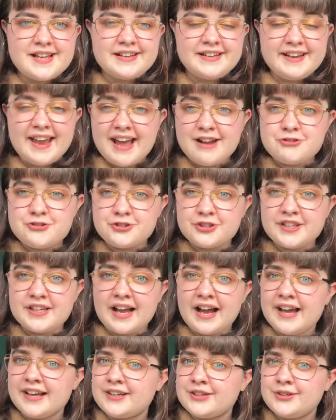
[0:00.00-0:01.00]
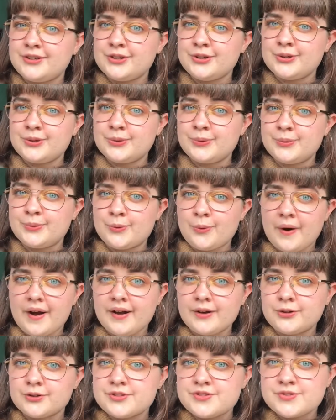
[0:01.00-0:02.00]
naturally I can do quite
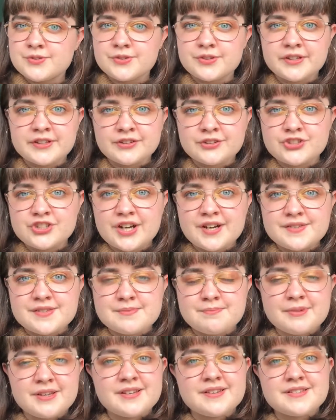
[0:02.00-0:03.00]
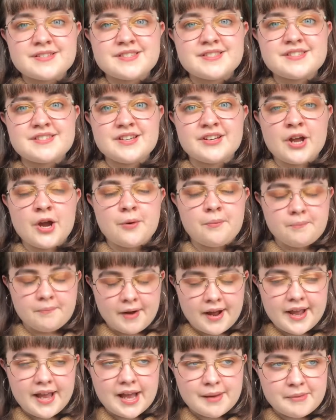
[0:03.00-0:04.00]
a good southern English accent because, you know,
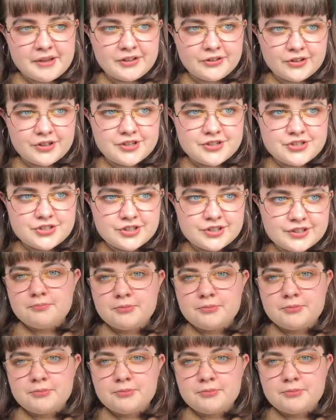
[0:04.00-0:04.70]
I am English.